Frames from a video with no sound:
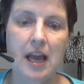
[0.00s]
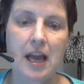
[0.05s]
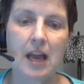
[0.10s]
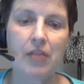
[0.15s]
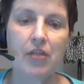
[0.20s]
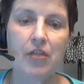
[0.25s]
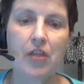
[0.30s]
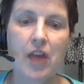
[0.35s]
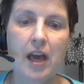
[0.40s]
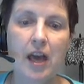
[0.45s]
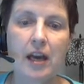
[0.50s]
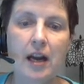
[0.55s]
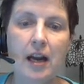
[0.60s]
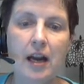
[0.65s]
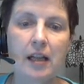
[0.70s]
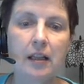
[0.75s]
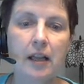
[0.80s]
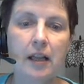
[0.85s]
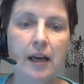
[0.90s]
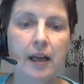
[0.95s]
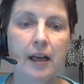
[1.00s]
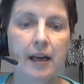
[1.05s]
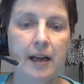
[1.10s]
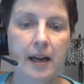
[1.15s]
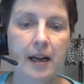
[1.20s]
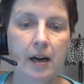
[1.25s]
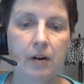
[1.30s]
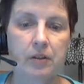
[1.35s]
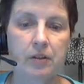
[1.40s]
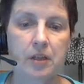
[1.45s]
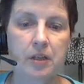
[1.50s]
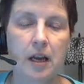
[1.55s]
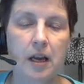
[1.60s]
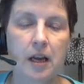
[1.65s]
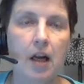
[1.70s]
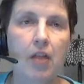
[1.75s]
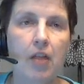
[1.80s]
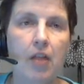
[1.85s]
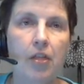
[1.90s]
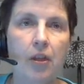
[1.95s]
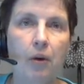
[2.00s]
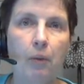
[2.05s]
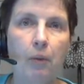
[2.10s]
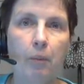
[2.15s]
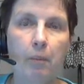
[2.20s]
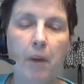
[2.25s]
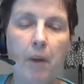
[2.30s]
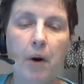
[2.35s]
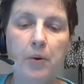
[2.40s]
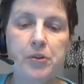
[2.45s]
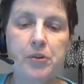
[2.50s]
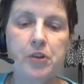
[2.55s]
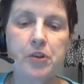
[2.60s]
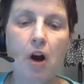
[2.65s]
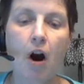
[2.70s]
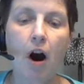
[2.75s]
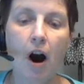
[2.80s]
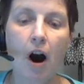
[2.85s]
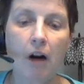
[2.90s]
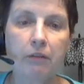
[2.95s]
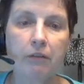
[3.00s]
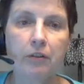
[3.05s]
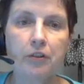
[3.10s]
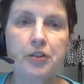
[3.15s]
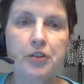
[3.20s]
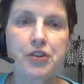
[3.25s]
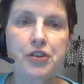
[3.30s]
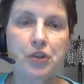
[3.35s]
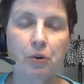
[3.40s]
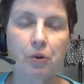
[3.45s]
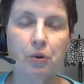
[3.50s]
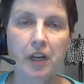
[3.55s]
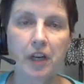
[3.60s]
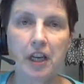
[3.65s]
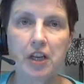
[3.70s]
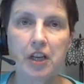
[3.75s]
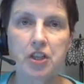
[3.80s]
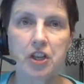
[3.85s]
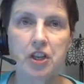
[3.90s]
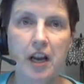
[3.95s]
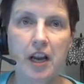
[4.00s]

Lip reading: And then I let out the most awful screech,